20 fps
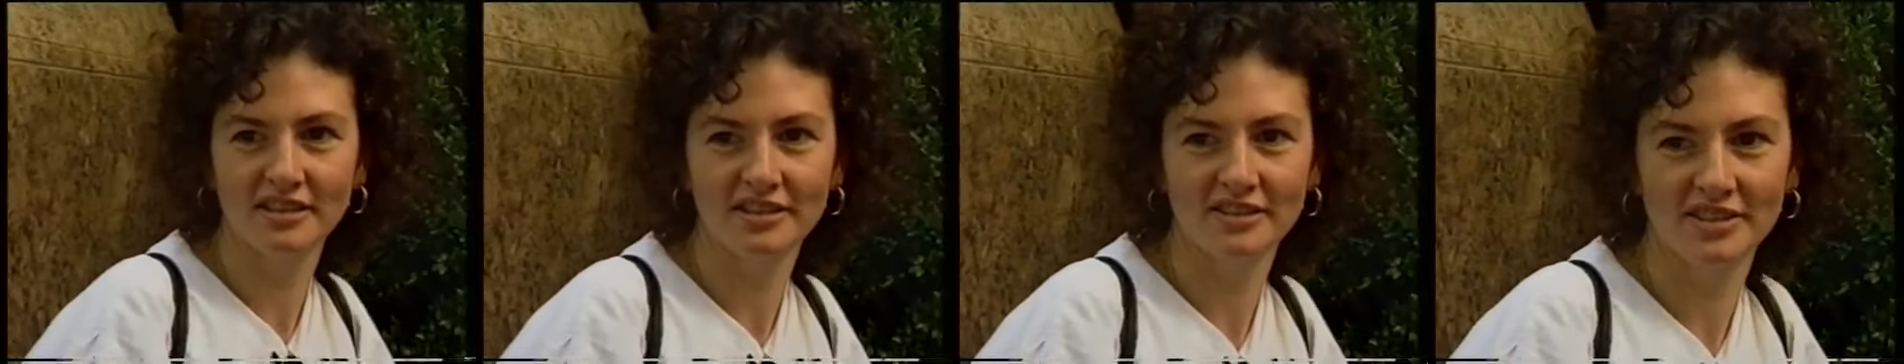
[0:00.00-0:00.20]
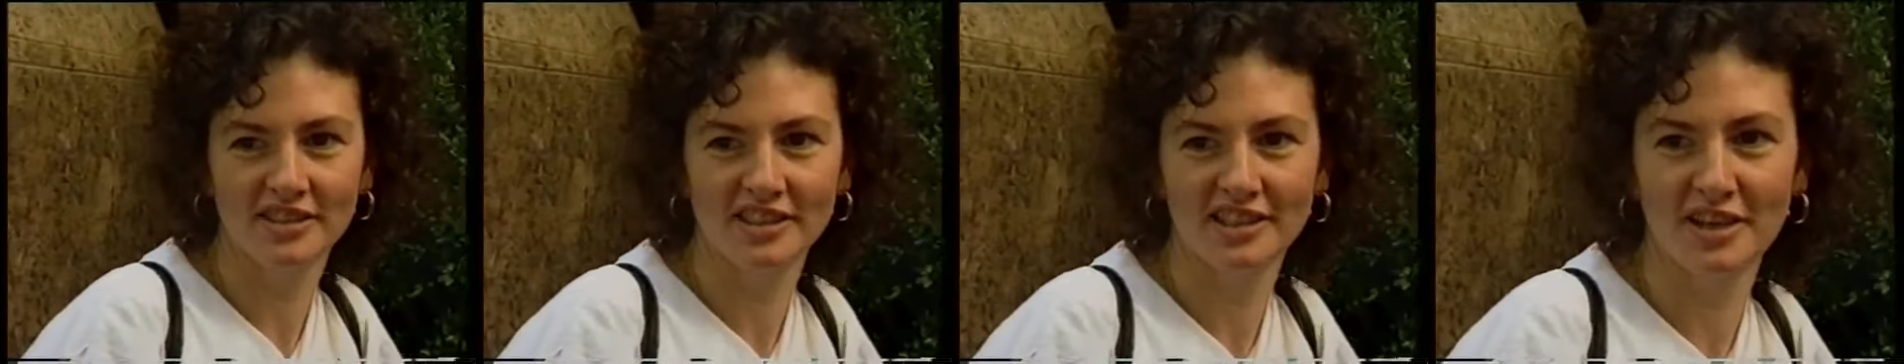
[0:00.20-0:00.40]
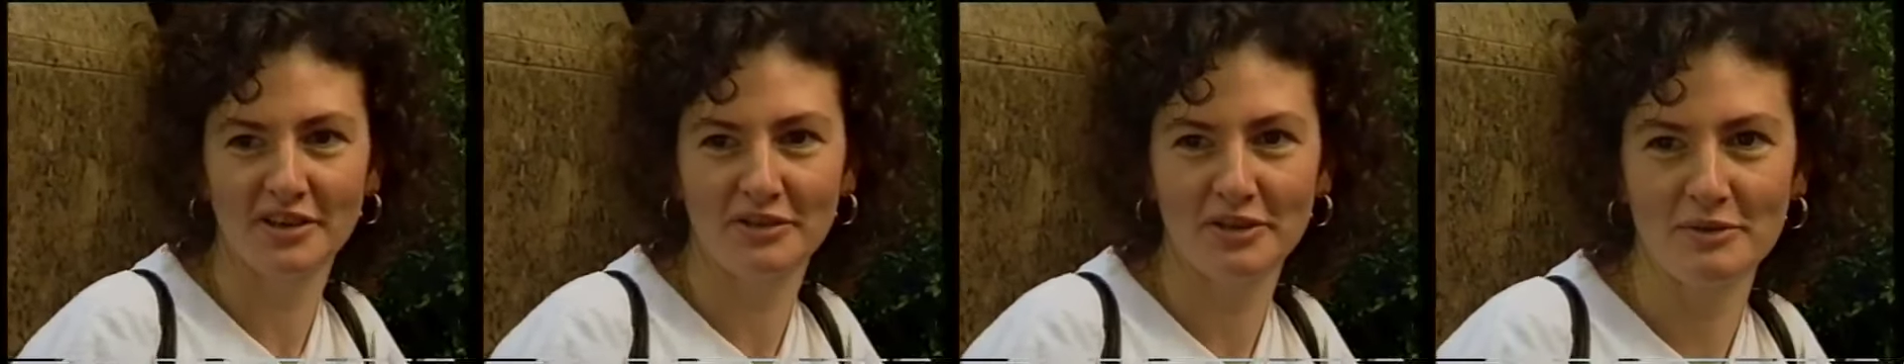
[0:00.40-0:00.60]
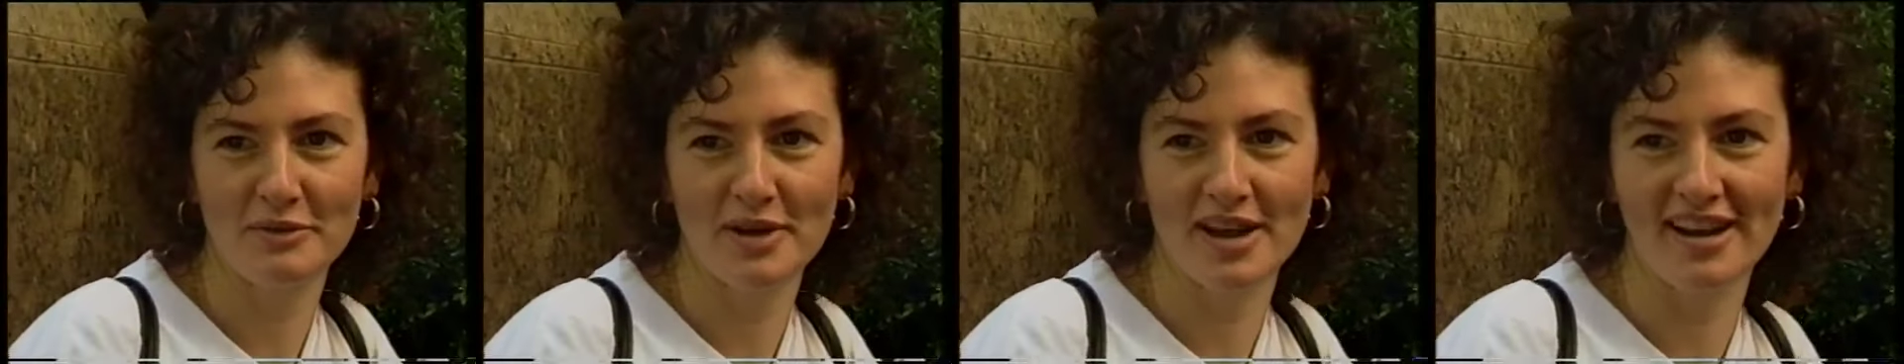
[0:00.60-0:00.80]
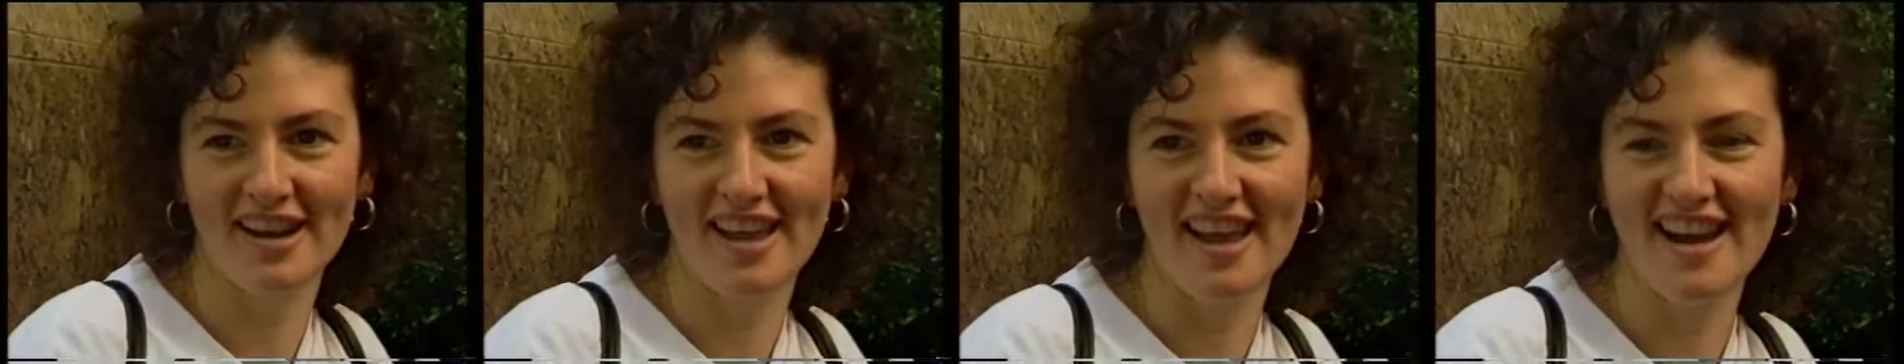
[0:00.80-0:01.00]
He was in there for
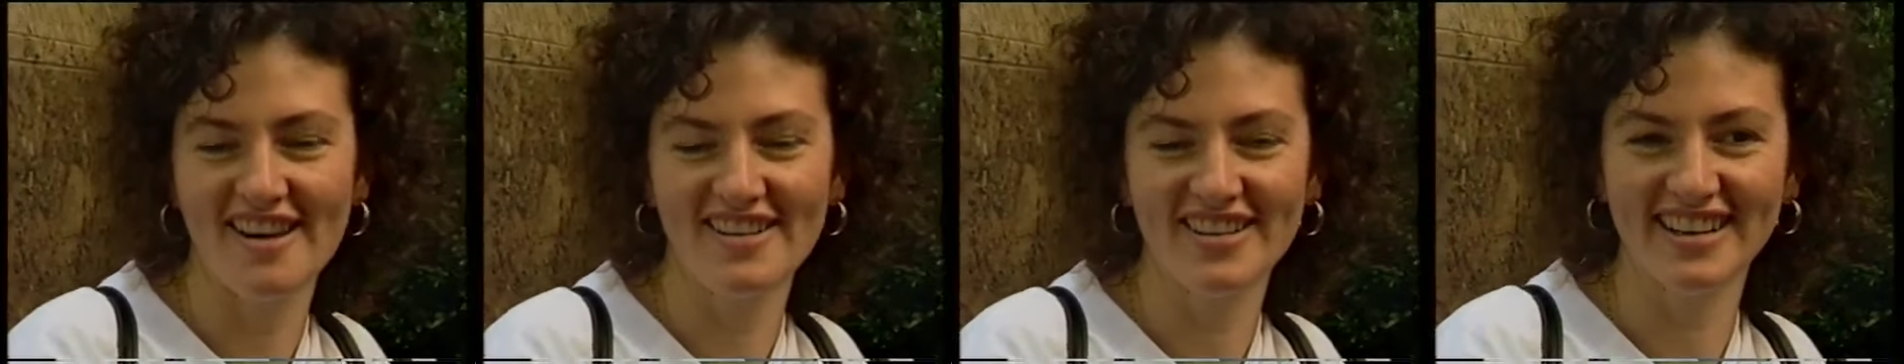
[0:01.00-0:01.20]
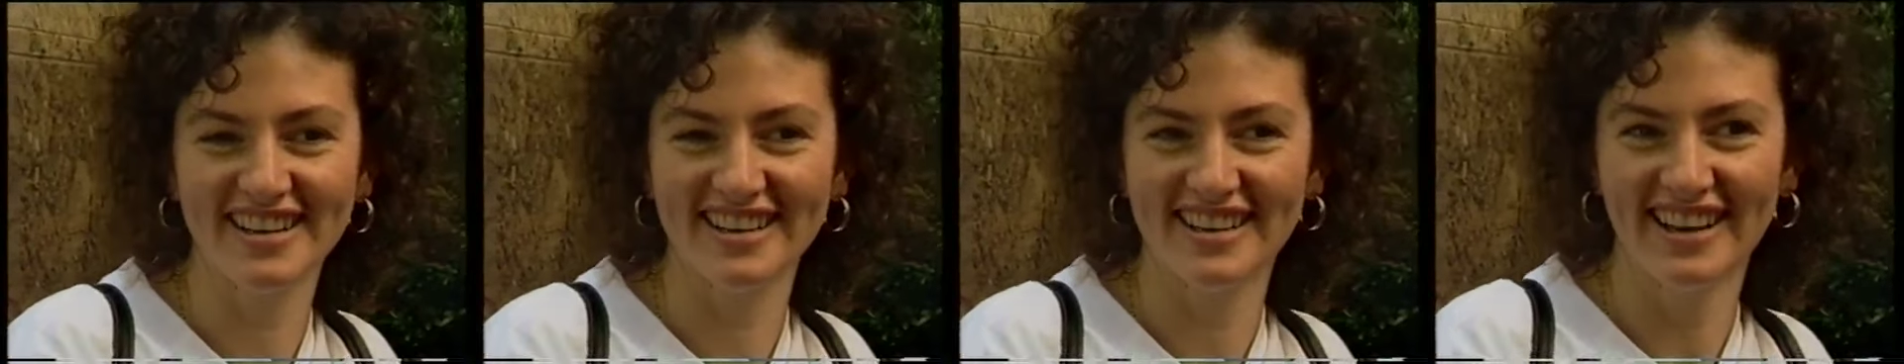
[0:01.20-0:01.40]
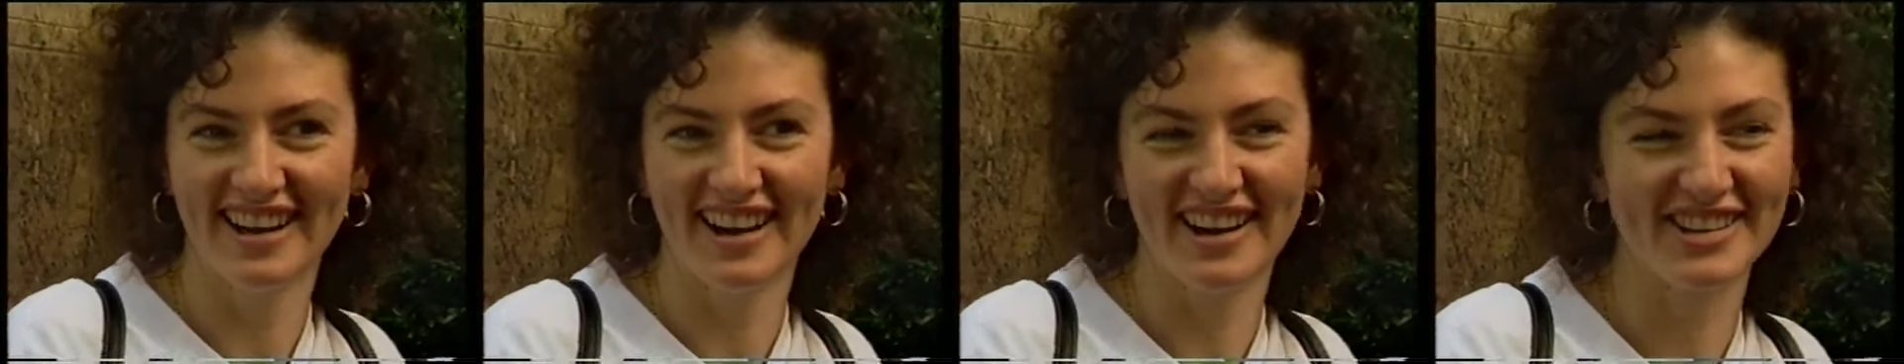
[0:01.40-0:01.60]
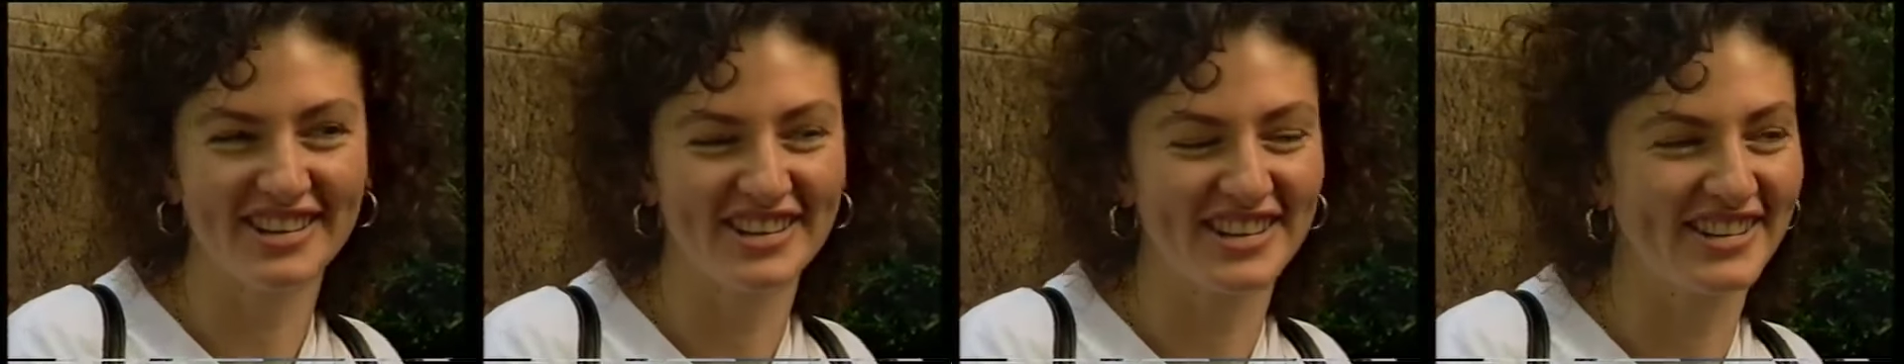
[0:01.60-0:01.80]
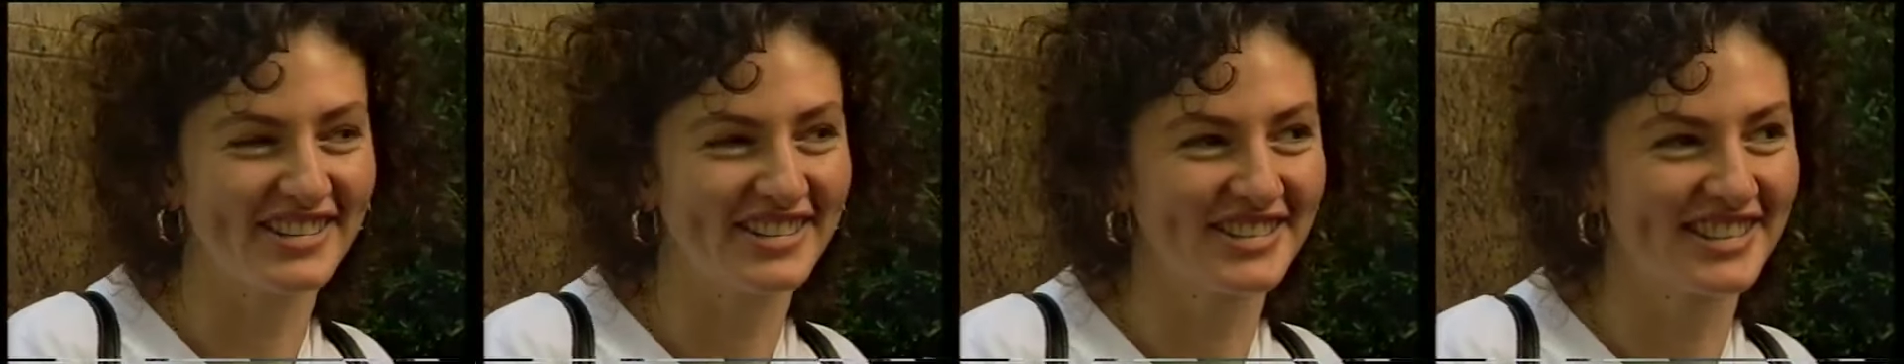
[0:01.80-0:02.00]
about an hour. I
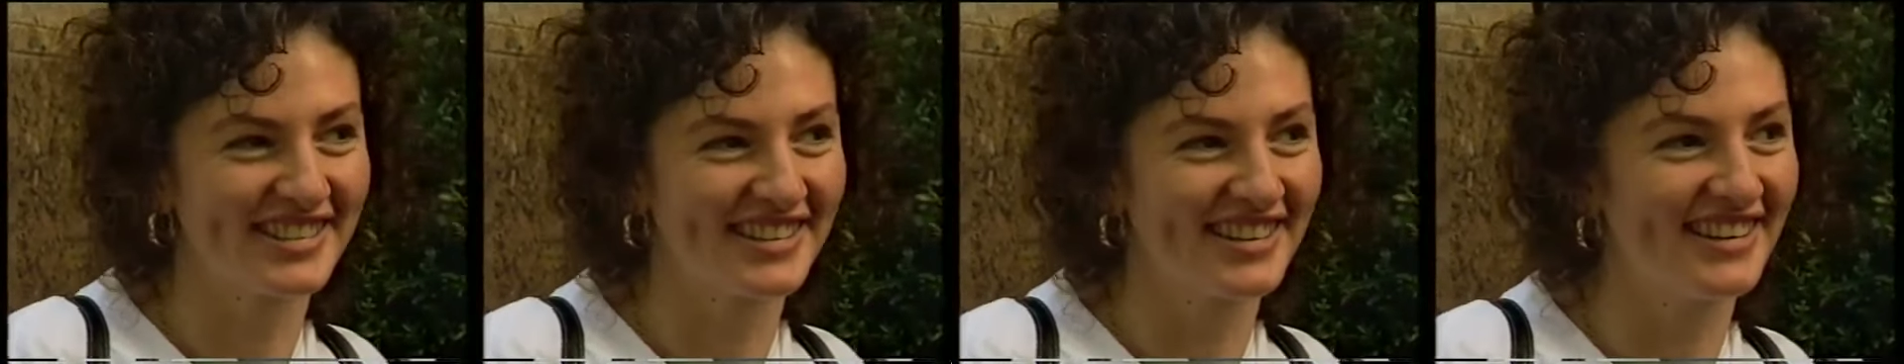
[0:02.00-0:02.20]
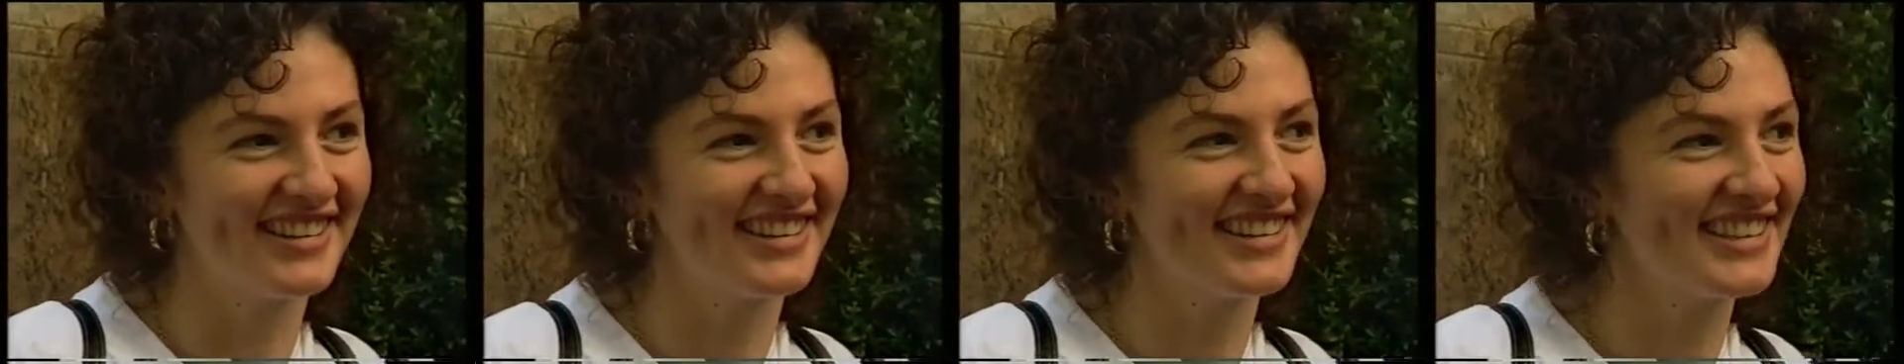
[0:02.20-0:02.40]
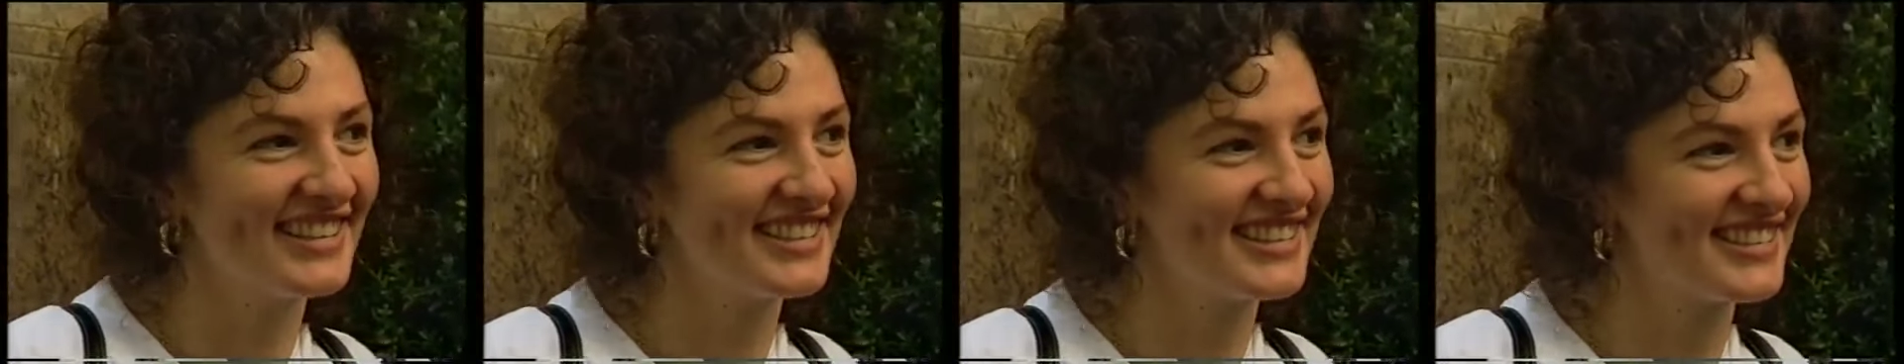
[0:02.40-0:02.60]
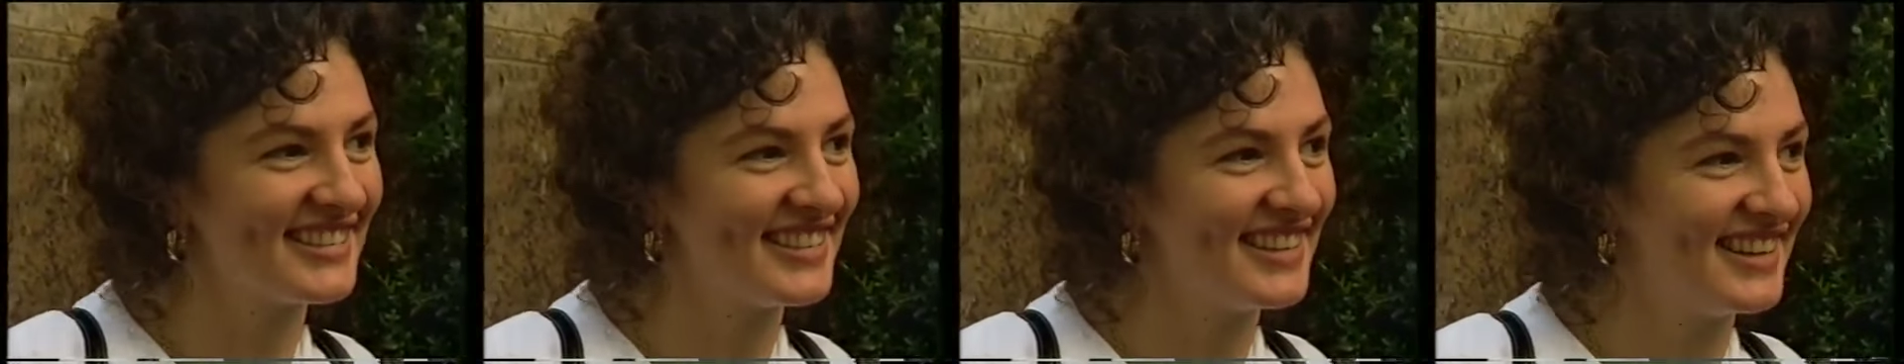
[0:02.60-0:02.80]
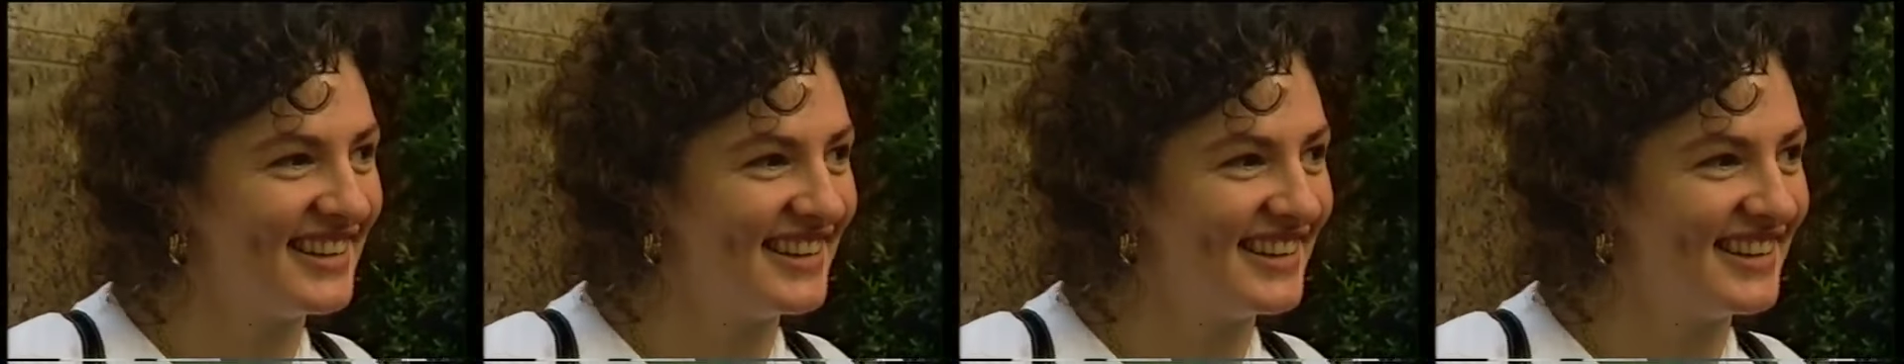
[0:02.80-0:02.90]
thought that was hilarious.